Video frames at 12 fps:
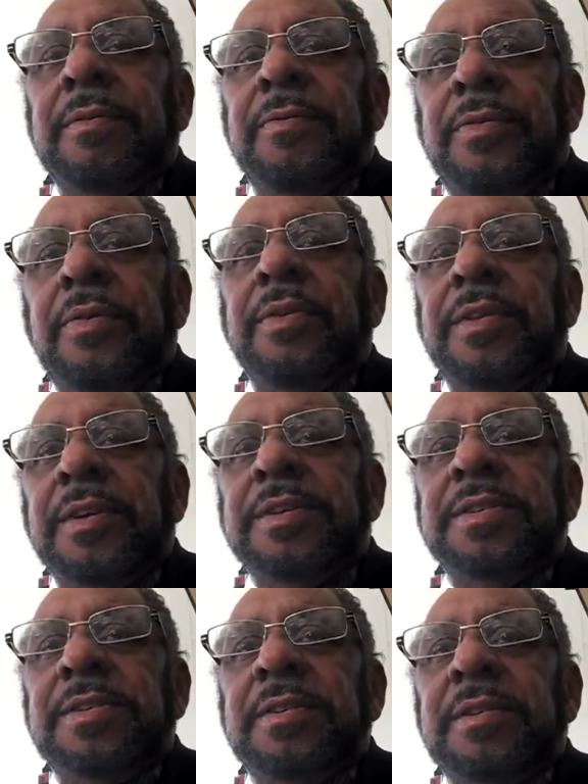for
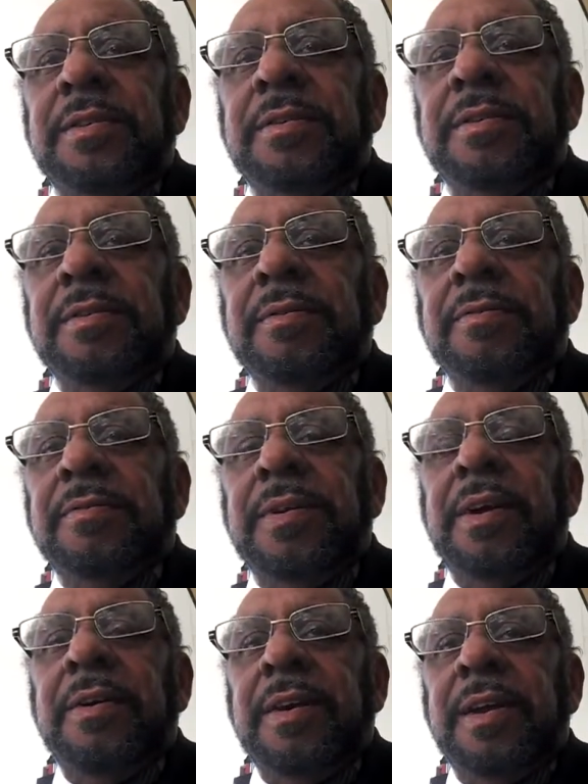this
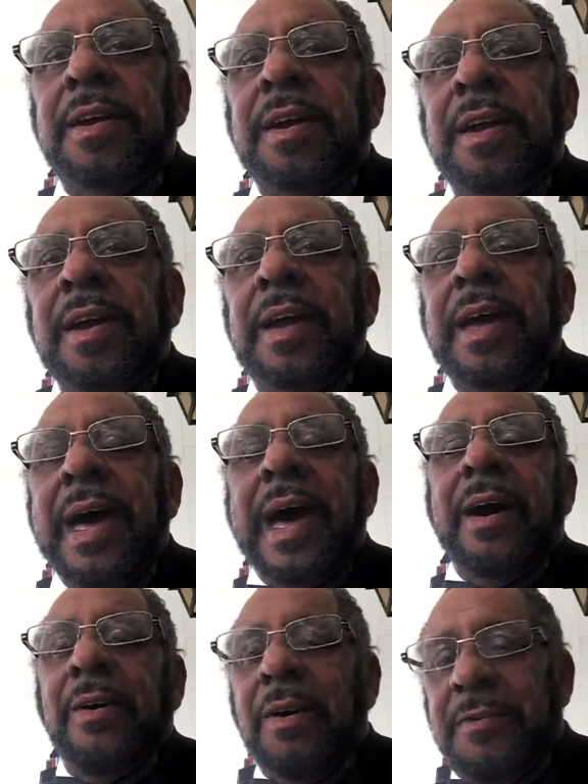very high
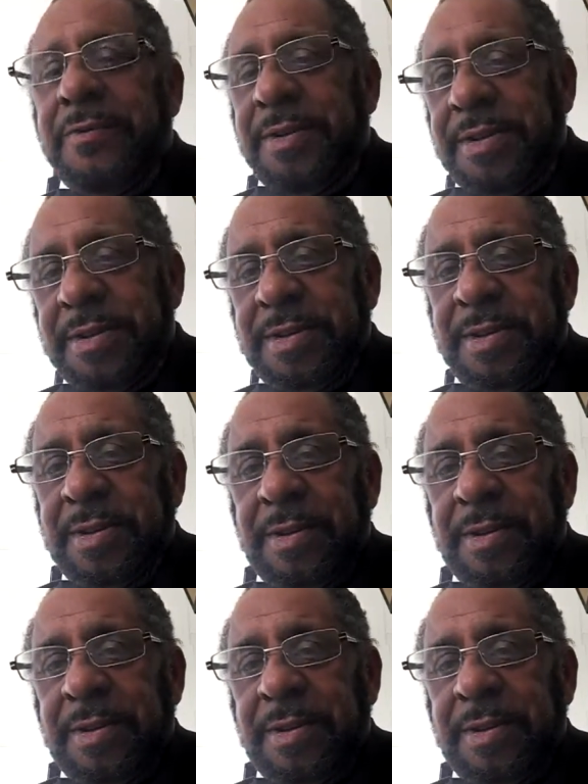office.